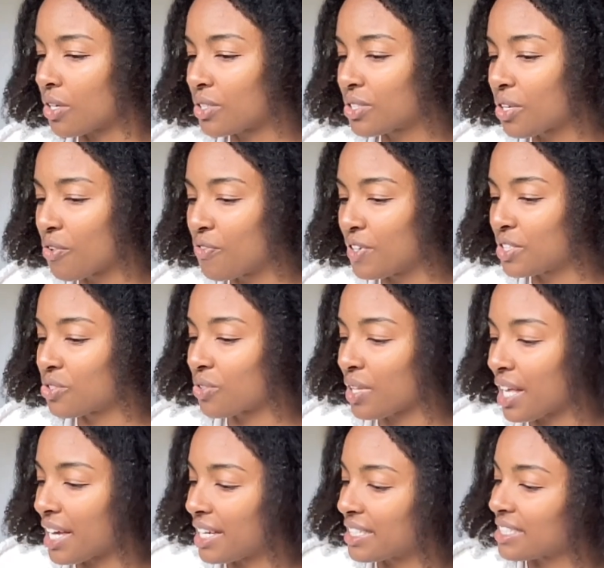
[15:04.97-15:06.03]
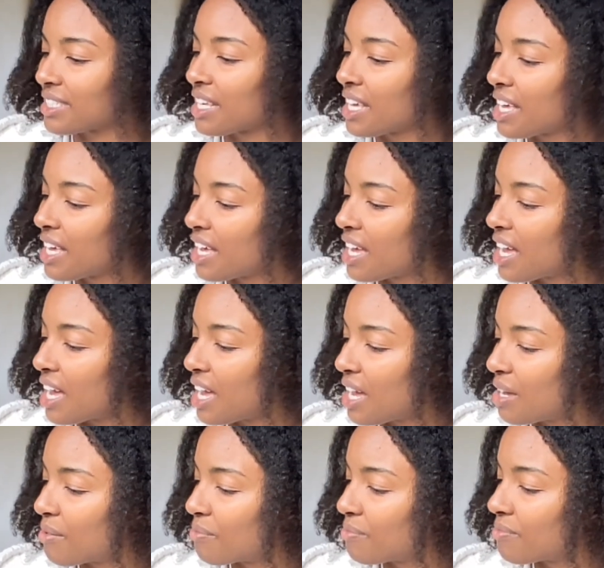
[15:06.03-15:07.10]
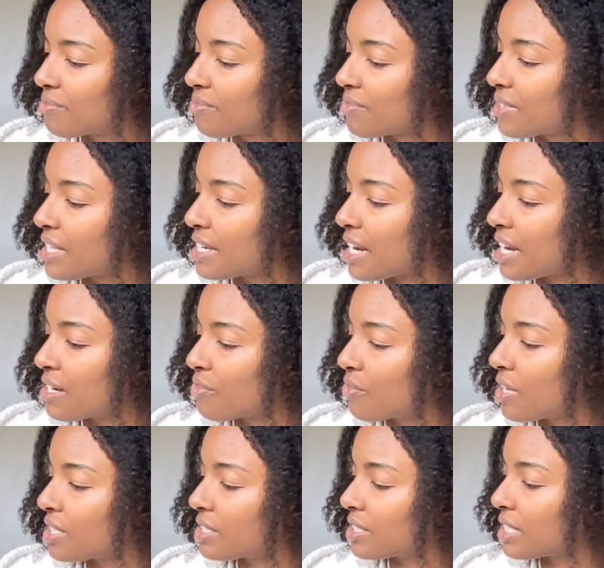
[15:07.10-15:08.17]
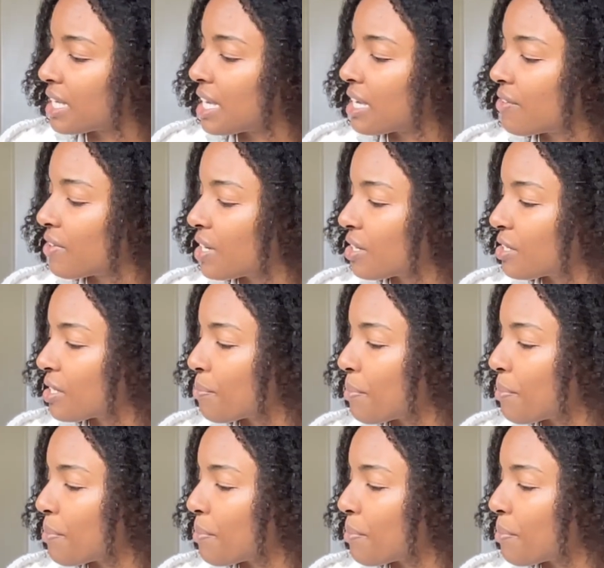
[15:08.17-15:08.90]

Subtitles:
also visualize the Nine of Wands, the King of Air, and